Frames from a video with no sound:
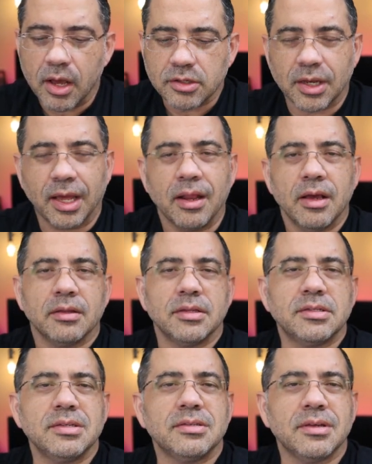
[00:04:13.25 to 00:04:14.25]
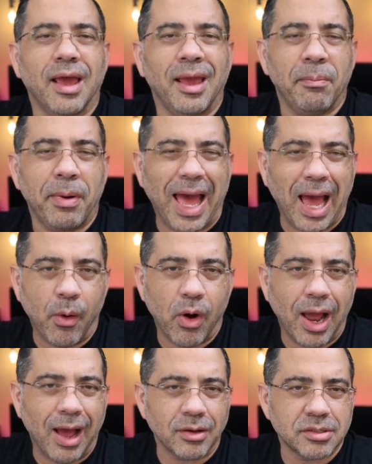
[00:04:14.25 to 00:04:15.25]
So again, this is a
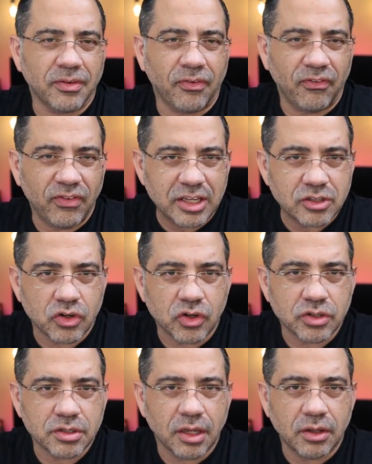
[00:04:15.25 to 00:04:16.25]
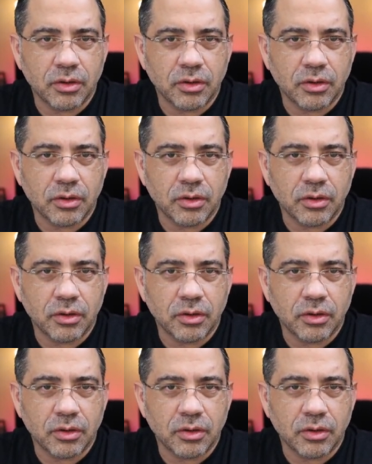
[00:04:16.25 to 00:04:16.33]
powerhouse of features that